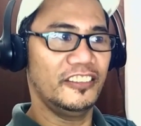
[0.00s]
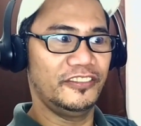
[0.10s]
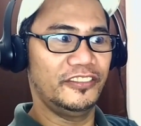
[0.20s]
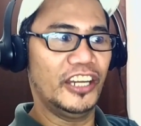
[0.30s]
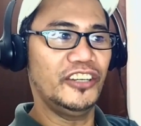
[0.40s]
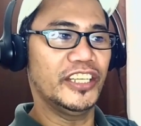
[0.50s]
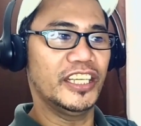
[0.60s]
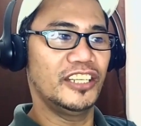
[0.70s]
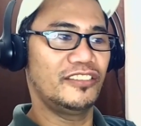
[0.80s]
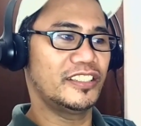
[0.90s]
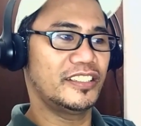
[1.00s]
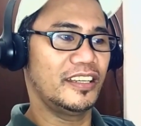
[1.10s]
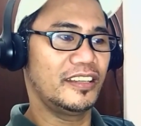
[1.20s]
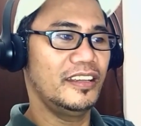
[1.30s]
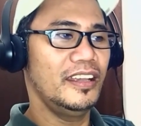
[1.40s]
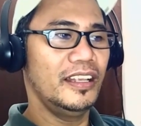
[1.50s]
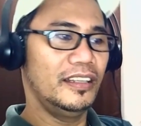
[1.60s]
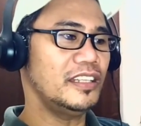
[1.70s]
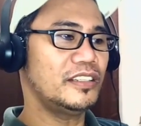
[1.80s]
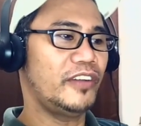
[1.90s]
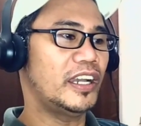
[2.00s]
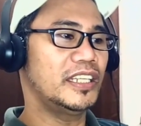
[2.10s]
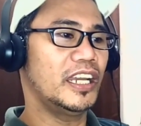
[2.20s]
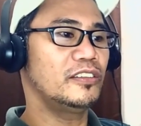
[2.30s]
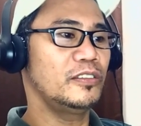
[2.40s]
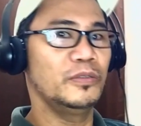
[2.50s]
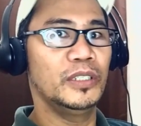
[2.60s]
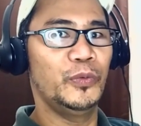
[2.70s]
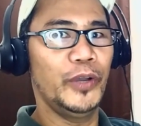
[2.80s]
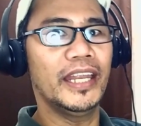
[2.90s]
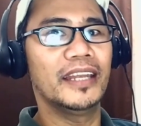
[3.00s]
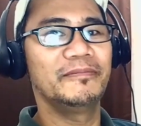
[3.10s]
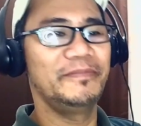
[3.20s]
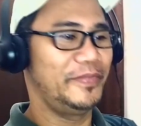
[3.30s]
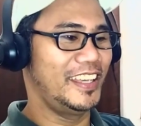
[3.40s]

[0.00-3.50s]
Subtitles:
Very interesting. Let's find out who will win.